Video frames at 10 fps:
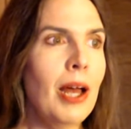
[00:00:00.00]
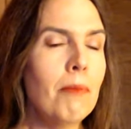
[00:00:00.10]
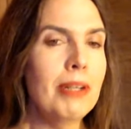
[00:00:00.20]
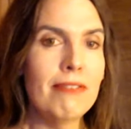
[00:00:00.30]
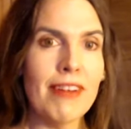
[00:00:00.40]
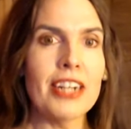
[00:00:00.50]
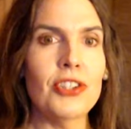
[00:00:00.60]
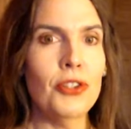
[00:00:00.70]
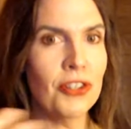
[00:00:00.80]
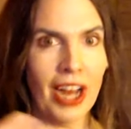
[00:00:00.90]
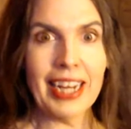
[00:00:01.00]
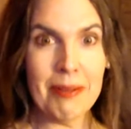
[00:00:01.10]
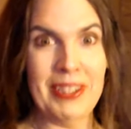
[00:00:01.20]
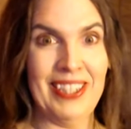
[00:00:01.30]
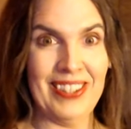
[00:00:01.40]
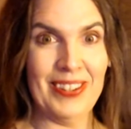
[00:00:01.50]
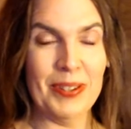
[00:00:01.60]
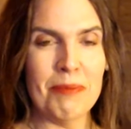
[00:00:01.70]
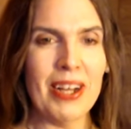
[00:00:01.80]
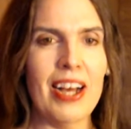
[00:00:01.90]
But in fact, you're not
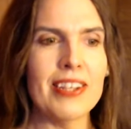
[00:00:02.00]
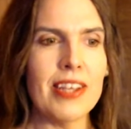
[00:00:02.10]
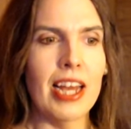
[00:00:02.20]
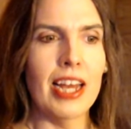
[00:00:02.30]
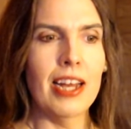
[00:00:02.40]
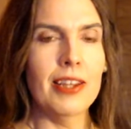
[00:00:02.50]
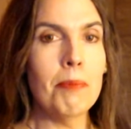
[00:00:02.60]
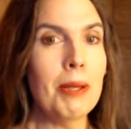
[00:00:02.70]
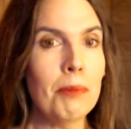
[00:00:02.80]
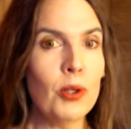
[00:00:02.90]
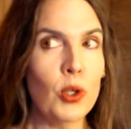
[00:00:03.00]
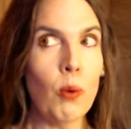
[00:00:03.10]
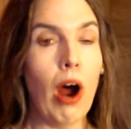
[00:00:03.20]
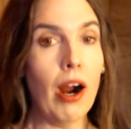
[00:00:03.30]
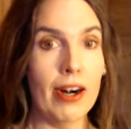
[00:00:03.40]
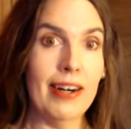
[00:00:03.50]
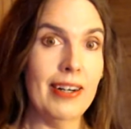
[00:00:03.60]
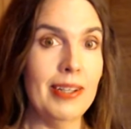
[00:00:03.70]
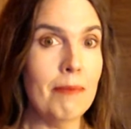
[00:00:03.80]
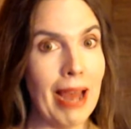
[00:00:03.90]
apolitical because the people who are
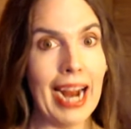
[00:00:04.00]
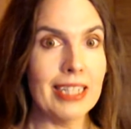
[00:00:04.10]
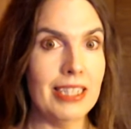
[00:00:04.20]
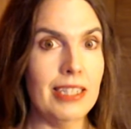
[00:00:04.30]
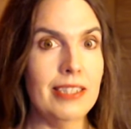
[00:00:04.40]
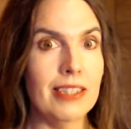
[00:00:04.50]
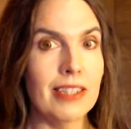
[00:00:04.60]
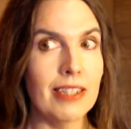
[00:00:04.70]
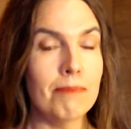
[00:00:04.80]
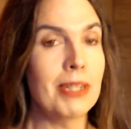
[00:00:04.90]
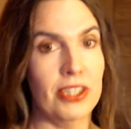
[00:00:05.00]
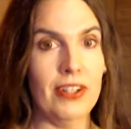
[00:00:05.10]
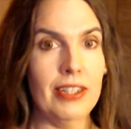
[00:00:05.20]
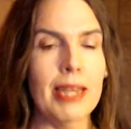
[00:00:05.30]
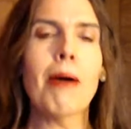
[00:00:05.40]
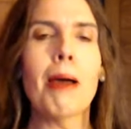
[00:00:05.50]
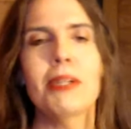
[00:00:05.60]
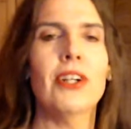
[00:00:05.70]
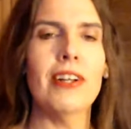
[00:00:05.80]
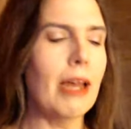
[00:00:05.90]
impacted materially, and by
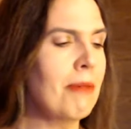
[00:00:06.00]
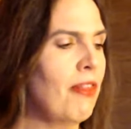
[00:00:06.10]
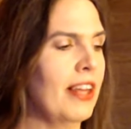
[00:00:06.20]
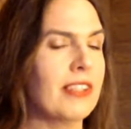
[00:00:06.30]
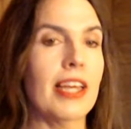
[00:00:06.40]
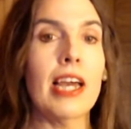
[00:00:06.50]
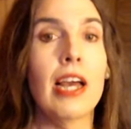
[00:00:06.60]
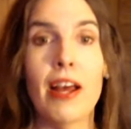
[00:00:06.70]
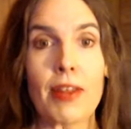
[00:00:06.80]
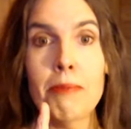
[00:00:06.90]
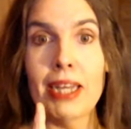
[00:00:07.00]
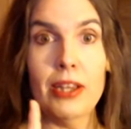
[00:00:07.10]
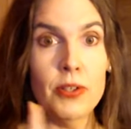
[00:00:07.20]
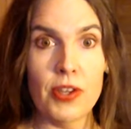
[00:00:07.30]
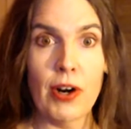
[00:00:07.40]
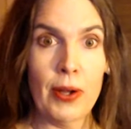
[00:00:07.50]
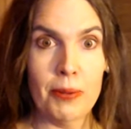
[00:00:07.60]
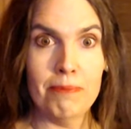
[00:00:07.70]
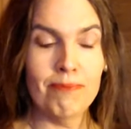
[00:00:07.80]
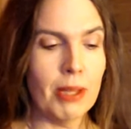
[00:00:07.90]
materially I mean things like they might lose their
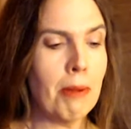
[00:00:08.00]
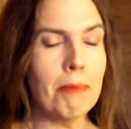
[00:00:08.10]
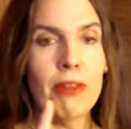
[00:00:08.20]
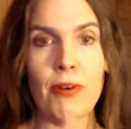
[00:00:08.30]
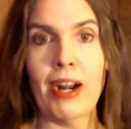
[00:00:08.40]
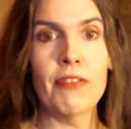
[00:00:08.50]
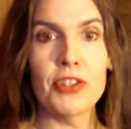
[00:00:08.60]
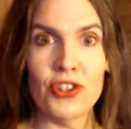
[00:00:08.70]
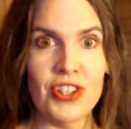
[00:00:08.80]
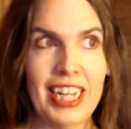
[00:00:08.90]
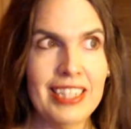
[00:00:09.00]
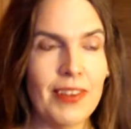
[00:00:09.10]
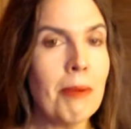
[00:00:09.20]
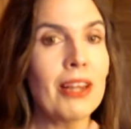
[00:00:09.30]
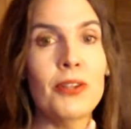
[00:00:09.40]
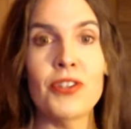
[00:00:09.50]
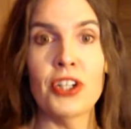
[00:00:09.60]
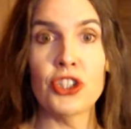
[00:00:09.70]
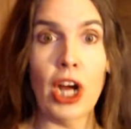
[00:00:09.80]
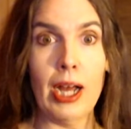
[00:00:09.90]
home, they might be thrown out of the street, they might lose their
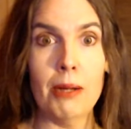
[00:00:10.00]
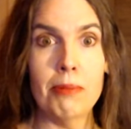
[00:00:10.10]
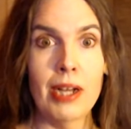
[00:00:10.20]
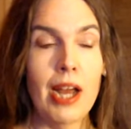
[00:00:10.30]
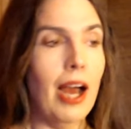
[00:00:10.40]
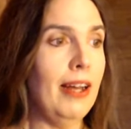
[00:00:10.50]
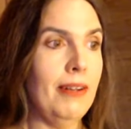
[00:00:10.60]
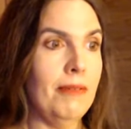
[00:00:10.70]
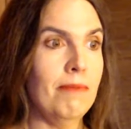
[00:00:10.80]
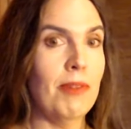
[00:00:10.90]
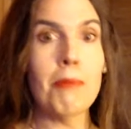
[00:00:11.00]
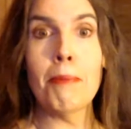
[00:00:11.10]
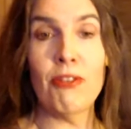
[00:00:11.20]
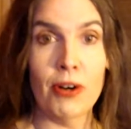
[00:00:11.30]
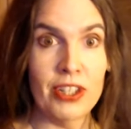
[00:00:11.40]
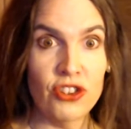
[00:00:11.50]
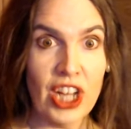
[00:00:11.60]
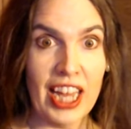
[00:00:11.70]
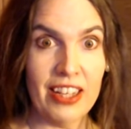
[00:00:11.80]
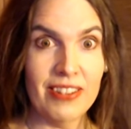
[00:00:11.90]
job, um, they might be thrown in
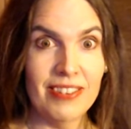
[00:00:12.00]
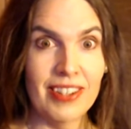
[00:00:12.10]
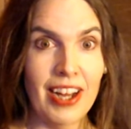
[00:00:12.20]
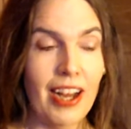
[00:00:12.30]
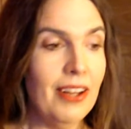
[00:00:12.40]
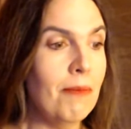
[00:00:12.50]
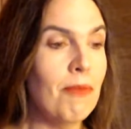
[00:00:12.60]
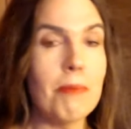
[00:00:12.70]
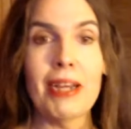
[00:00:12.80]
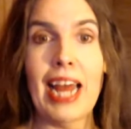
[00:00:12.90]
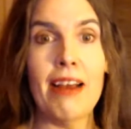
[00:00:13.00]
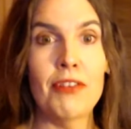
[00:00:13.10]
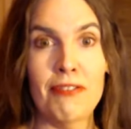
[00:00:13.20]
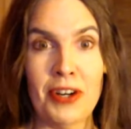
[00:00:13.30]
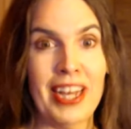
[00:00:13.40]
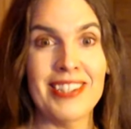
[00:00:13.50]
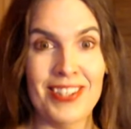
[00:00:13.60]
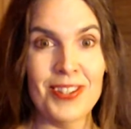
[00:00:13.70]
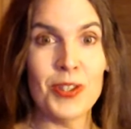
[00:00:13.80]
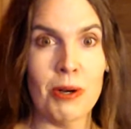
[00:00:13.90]
jail, um, they might have their very
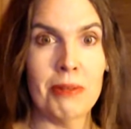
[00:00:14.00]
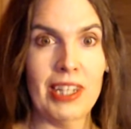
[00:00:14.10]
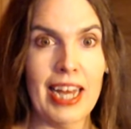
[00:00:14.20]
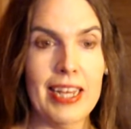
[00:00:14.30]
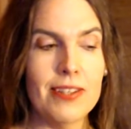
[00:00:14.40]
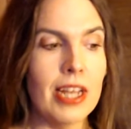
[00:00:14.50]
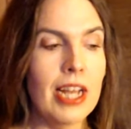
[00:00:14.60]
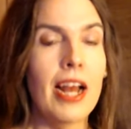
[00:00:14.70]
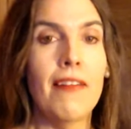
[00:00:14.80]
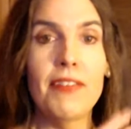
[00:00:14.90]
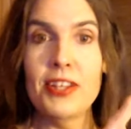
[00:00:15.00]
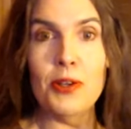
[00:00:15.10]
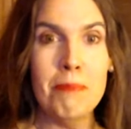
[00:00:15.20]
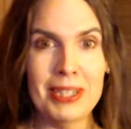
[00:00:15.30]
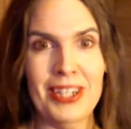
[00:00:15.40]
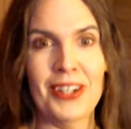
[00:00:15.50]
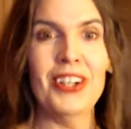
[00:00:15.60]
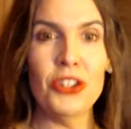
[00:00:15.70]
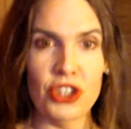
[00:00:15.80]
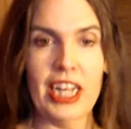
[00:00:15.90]
existence criminalized. These are
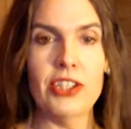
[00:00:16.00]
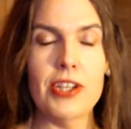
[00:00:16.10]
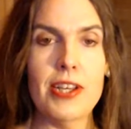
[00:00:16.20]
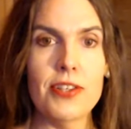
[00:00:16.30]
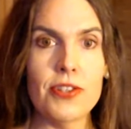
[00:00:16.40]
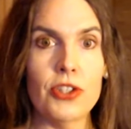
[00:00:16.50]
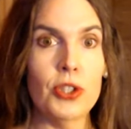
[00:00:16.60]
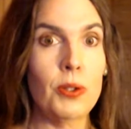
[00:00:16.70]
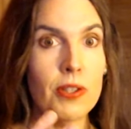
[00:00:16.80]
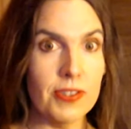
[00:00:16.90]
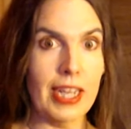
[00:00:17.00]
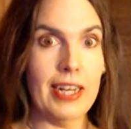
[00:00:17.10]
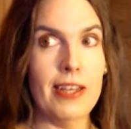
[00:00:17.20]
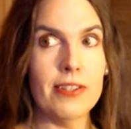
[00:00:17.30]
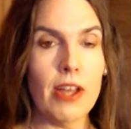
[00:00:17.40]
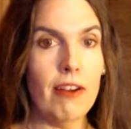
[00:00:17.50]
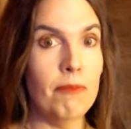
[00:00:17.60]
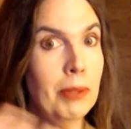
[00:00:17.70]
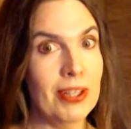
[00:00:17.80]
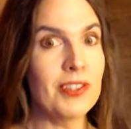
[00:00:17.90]
material changes to the status of
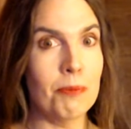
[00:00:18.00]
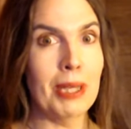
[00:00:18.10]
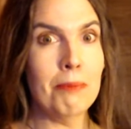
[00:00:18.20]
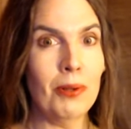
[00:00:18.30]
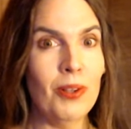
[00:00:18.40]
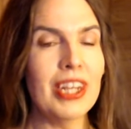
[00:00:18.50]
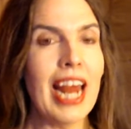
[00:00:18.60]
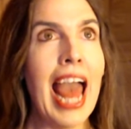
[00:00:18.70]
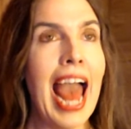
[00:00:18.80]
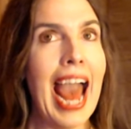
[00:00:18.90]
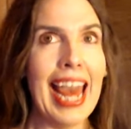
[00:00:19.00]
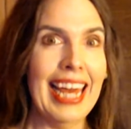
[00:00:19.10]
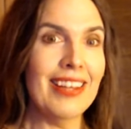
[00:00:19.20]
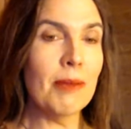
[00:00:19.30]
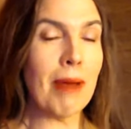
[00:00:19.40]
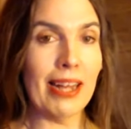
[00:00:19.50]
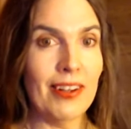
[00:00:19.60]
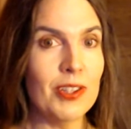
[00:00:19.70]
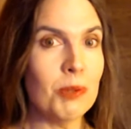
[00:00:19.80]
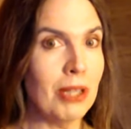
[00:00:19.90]
billions of people that hang in the
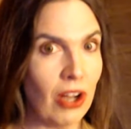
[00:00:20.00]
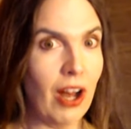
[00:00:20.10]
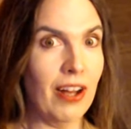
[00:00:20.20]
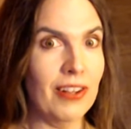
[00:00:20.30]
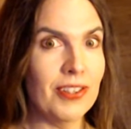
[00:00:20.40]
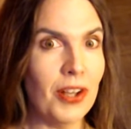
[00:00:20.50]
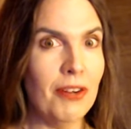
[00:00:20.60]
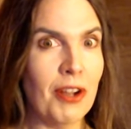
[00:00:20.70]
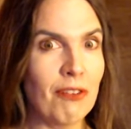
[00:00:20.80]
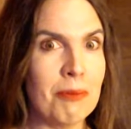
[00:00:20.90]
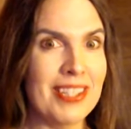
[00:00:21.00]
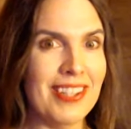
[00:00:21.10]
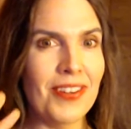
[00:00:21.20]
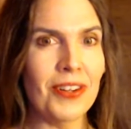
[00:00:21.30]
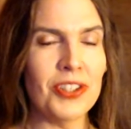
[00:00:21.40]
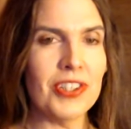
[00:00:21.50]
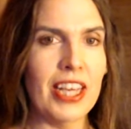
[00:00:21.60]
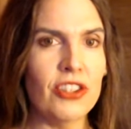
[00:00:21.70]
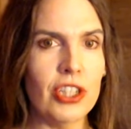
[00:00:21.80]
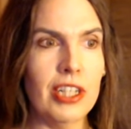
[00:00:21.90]
balance because of governments and their
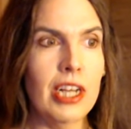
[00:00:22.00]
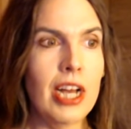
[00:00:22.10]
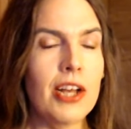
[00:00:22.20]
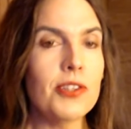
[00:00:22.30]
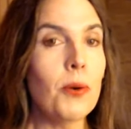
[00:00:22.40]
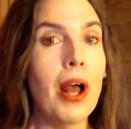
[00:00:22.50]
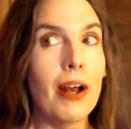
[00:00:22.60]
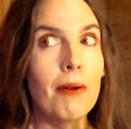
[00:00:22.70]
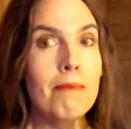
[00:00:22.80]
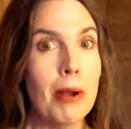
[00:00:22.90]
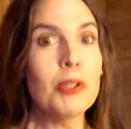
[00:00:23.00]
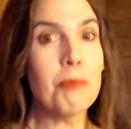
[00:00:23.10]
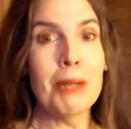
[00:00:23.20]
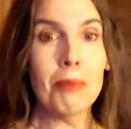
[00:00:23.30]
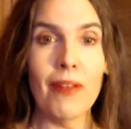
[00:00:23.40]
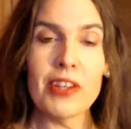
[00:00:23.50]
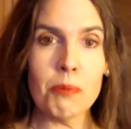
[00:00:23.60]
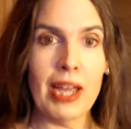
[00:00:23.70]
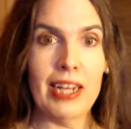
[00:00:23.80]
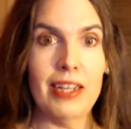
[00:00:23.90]
legislation. So most people on this
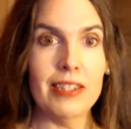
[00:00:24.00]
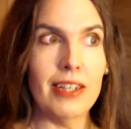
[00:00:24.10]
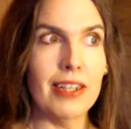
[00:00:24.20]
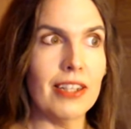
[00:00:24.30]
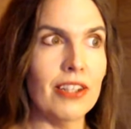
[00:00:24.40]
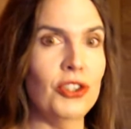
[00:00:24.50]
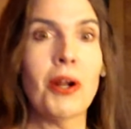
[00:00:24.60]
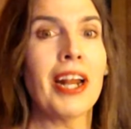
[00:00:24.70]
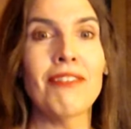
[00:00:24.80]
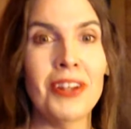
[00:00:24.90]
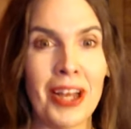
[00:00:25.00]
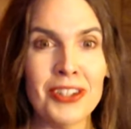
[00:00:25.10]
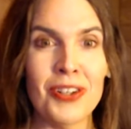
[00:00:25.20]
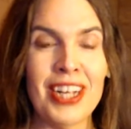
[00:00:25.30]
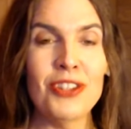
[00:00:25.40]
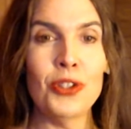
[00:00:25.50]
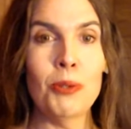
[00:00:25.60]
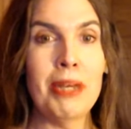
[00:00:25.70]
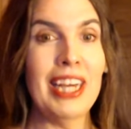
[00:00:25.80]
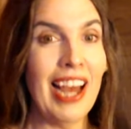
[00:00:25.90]
planet do not have a luxury to
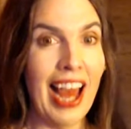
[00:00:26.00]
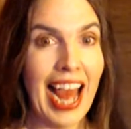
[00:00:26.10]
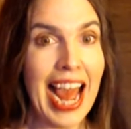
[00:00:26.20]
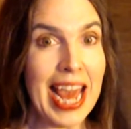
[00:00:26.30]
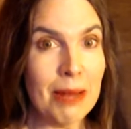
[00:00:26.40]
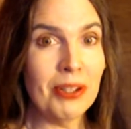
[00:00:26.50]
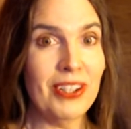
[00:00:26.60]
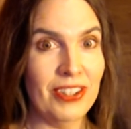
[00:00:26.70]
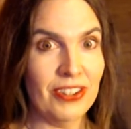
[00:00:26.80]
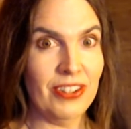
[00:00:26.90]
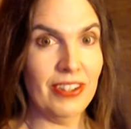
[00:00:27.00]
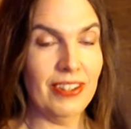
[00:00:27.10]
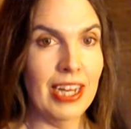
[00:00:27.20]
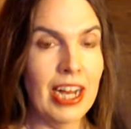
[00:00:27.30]
be apolitical.